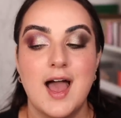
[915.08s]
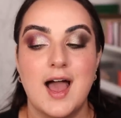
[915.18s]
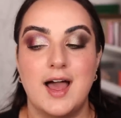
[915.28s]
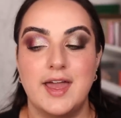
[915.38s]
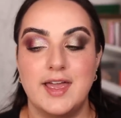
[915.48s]

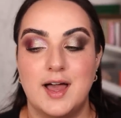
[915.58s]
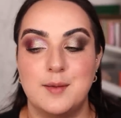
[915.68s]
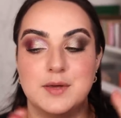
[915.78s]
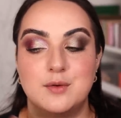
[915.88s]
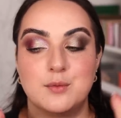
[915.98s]
I
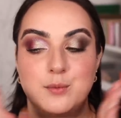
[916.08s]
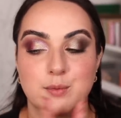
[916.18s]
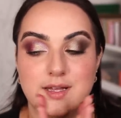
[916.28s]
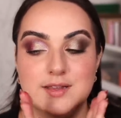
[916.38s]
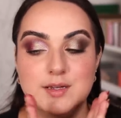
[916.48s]
am
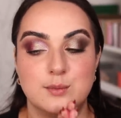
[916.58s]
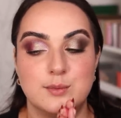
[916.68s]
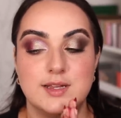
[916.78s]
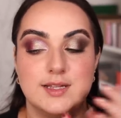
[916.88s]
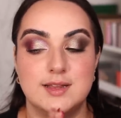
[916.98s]
really,
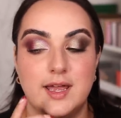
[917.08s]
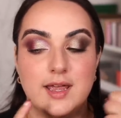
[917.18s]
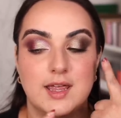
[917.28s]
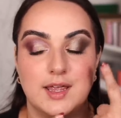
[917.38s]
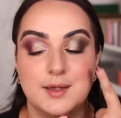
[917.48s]
really
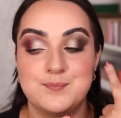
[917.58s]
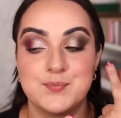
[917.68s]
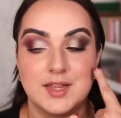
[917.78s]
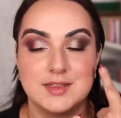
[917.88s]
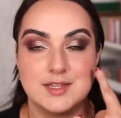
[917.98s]
liking
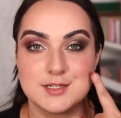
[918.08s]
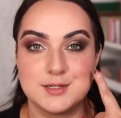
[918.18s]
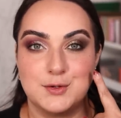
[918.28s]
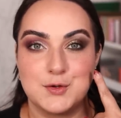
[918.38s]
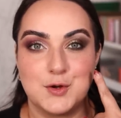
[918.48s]
this
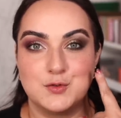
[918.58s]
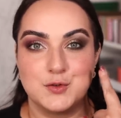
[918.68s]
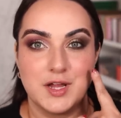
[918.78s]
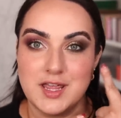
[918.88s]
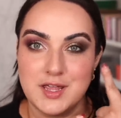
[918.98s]
look
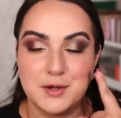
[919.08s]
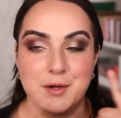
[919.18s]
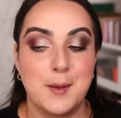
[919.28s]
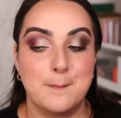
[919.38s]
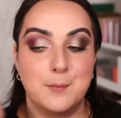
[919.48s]
over
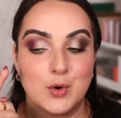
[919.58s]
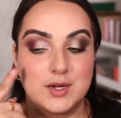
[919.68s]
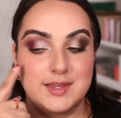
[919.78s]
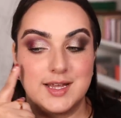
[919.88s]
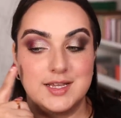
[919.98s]
here more
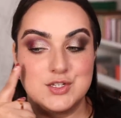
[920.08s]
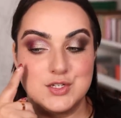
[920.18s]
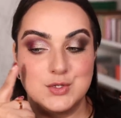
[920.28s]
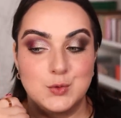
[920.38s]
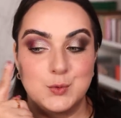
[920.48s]
than I
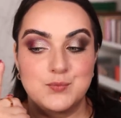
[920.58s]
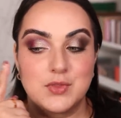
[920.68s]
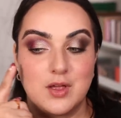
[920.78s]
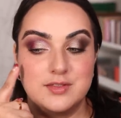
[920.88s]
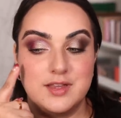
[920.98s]
do
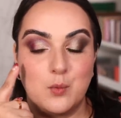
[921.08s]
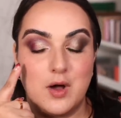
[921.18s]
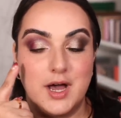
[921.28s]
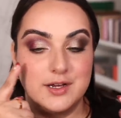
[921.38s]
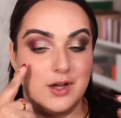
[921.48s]
the
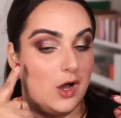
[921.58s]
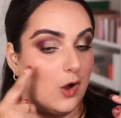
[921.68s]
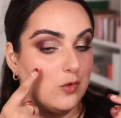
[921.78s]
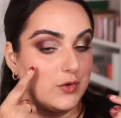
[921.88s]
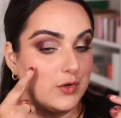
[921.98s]
one
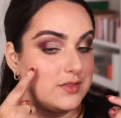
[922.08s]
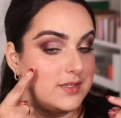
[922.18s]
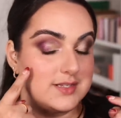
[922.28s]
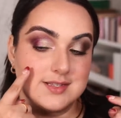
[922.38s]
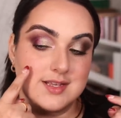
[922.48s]
over on
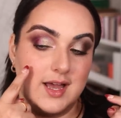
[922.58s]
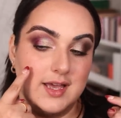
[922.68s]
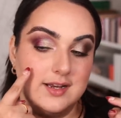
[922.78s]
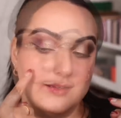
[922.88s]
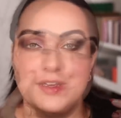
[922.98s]
this
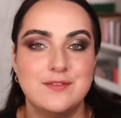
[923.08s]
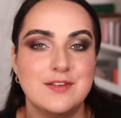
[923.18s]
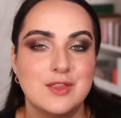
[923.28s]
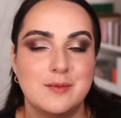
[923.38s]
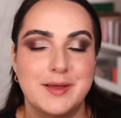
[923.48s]
side.
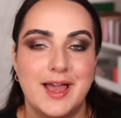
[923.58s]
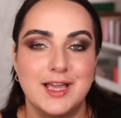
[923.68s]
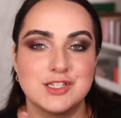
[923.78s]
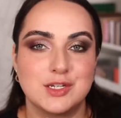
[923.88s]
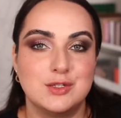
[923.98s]
Even though my
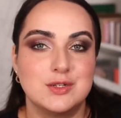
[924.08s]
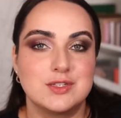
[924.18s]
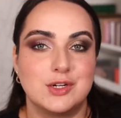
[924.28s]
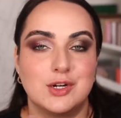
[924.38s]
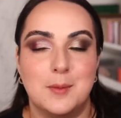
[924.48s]
eyeshadow
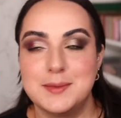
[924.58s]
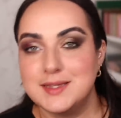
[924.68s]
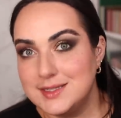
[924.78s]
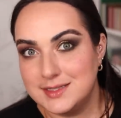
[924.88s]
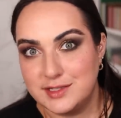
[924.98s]
looks are
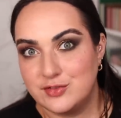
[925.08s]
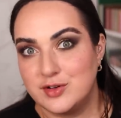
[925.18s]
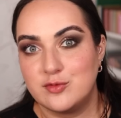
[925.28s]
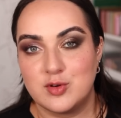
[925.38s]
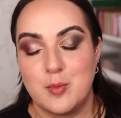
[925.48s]
completely
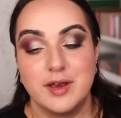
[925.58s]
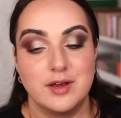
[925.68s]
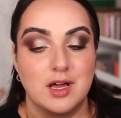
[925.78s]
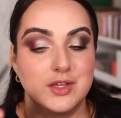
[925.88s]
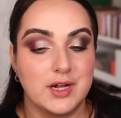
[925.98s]
different from one
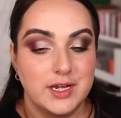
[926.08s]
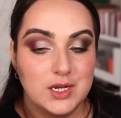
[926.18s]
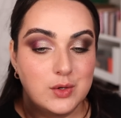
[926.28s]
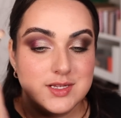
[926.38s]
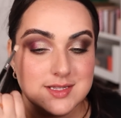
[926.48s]
another, I
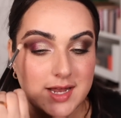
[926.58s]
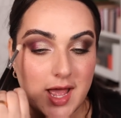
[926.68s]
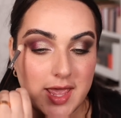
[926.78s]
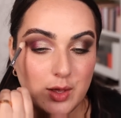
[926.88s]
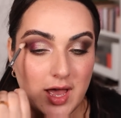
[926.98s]
noticed that
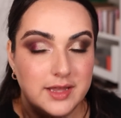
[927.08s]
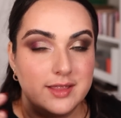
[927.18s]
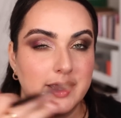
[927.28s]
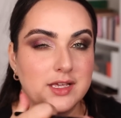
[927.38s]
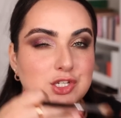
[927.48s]
I had
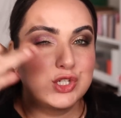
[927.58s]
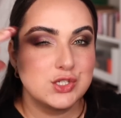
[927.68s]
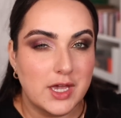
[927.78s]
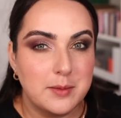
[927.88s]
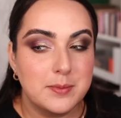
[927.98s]
like
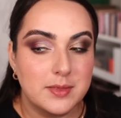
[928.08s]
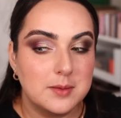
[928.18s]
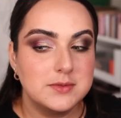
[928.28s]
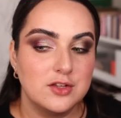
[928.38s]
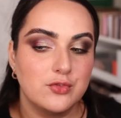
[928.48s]
shaped
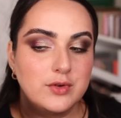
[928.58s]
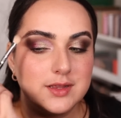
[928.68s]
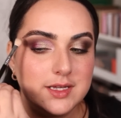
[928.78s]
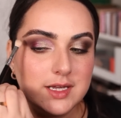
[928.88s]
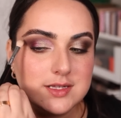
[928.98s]
them
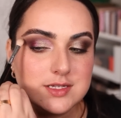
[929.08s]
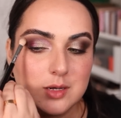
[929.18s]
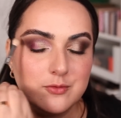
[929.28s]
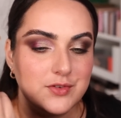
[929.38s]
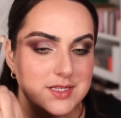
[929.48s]
differently and so
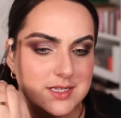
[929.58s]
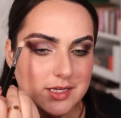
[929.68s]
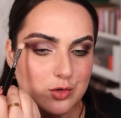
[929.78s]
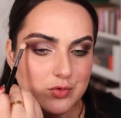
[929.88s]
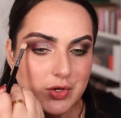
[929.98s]
I'm fixing
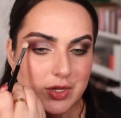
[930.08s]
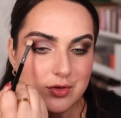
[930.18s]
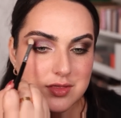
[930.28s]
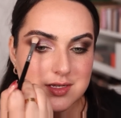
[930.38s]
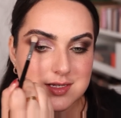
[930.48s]
it over here
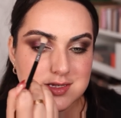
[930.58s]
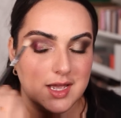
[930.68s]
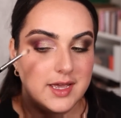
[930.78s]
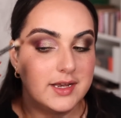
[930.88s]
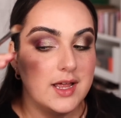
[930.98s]
on this
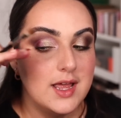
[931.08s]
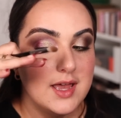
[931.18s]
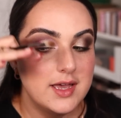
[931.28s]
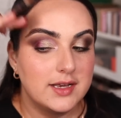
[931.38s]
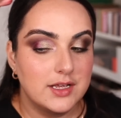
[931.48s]
side
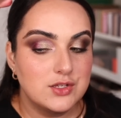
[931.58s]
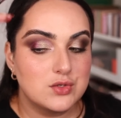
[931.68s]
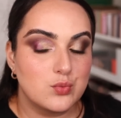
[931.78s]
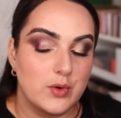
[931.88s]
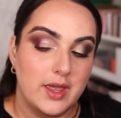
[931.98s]
and I
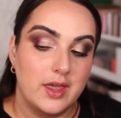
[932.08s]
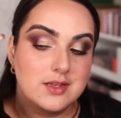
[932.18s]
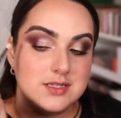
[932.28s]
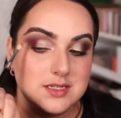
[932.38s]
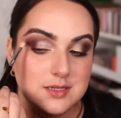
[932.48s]
just
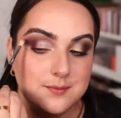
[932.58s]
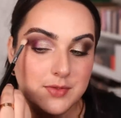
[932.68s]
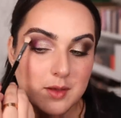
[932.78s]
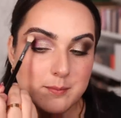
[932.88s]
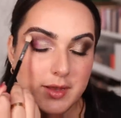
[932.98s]
raised
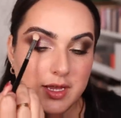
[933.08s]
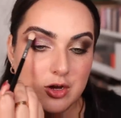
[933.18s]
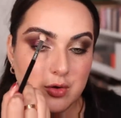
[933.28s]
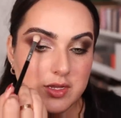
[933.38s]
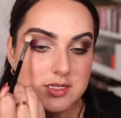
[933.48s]
my
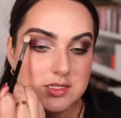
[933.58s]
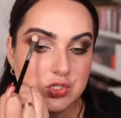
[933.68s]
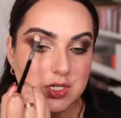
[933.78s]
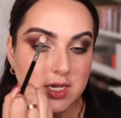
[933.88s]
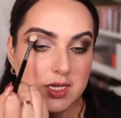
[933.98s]
crease
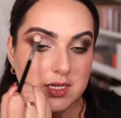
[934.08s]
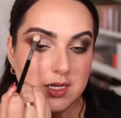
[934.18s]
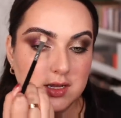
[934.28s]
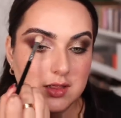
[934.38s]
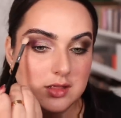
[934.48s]
shade
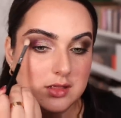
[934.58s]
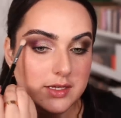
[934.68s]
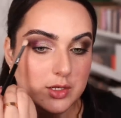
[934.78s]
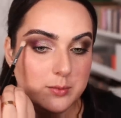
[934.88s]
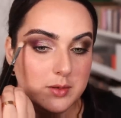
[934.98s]
a
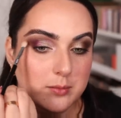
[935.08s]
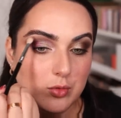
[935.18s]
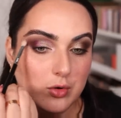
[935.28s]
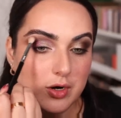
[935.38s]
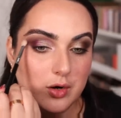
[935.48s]
little bit
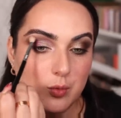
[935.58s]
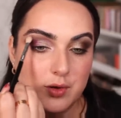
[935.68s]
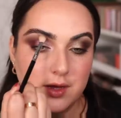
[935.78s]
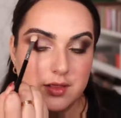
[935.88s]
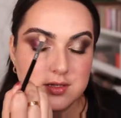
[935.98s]
more
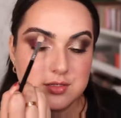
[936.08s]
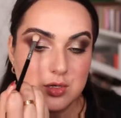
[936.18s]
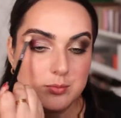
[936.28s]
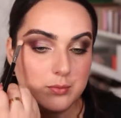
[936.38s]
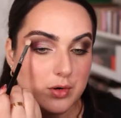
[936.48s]
with
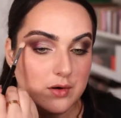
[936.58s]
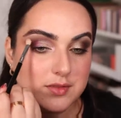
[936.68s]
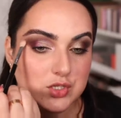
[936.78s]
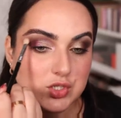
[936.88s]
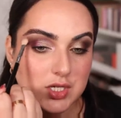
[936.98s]
some more of
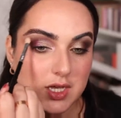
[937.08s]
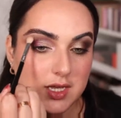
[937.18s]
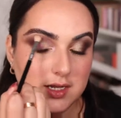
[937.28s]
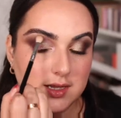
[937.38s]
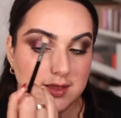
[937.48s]
the
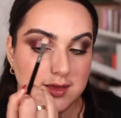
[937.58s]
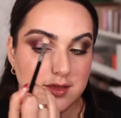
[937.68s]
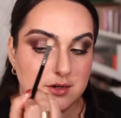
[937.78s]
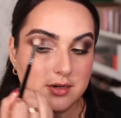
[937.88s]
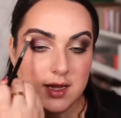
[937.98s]
shade
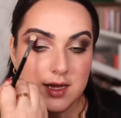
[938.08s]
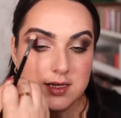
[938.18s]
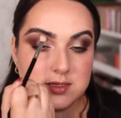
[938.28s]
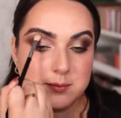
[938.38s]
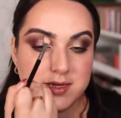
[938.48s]
Leather
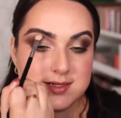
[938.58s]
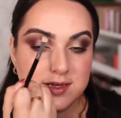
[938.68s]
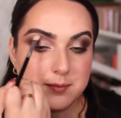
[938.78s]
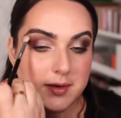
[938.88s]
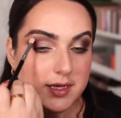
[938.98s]
and my
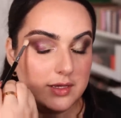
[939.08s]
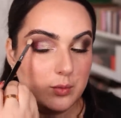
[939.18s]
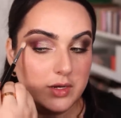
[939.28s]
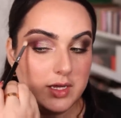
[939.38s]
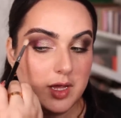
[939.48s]
Sigma
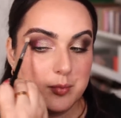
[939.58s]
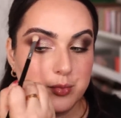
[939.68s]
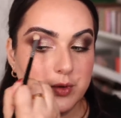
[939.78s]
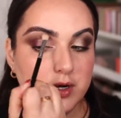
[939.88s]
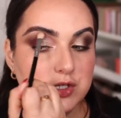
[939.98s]
E28
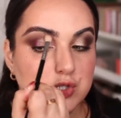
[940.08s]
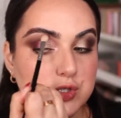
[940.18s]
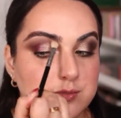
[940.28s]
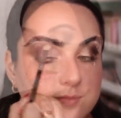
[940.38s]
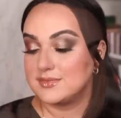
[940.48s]
brush